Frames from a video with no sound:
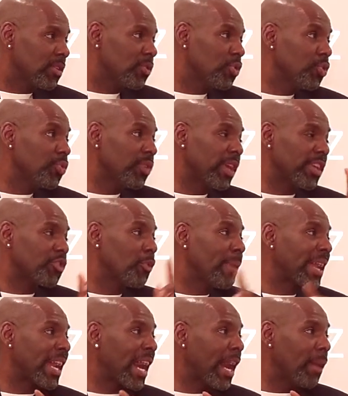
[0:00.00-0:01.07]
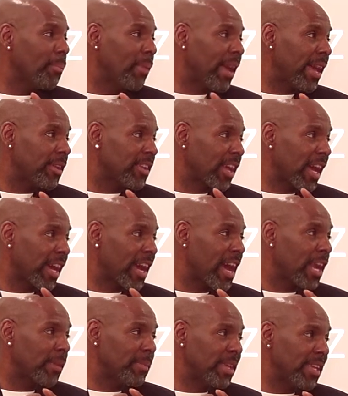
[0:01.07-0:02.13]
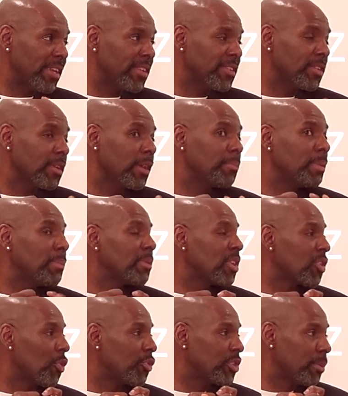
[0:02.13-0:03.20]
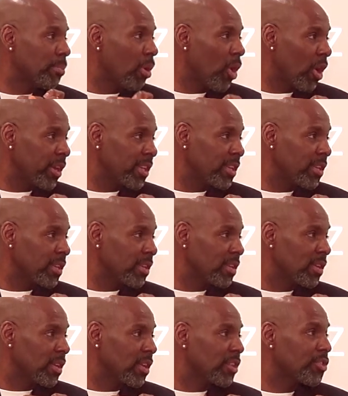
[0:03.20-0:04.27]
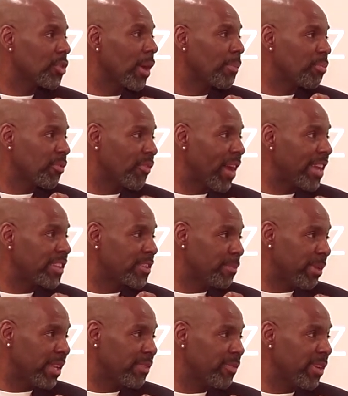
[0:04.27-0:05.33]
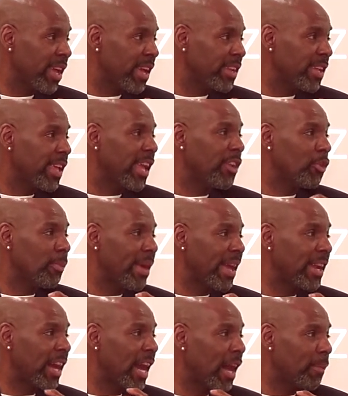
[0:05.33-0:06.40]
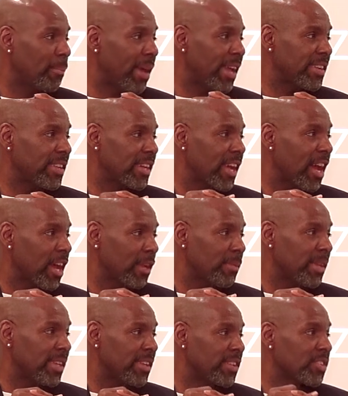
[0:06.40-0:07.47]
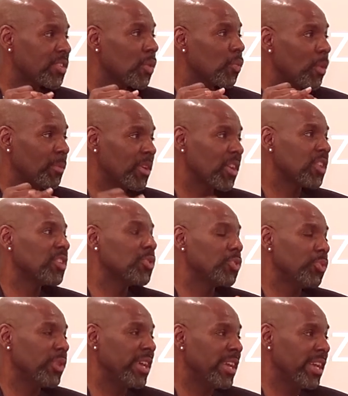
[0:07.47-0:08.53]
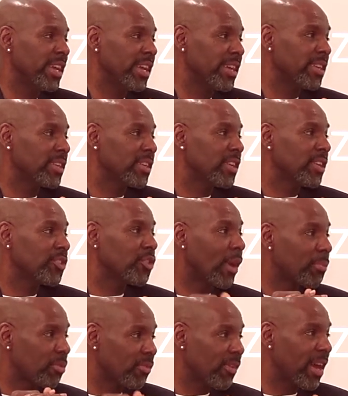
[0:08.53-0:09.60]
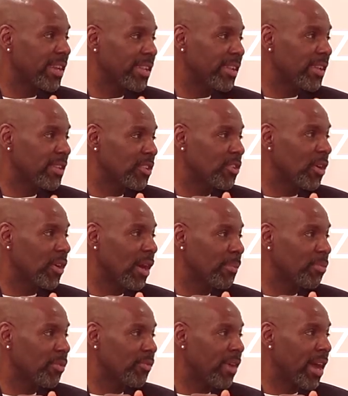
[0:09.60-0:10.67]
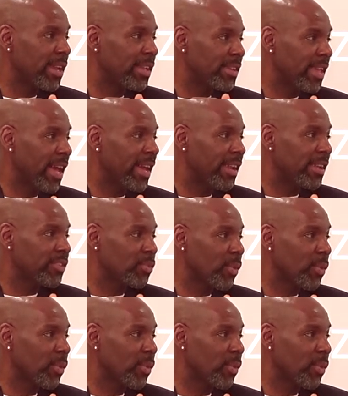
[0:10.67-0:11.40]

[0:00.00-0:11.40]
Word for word: Two things. No matter how bad the economy is, people are going to party, so I provided space for that. And no matter how bad the economy is, women are going to do their hair. So I provided, you know, I provided that as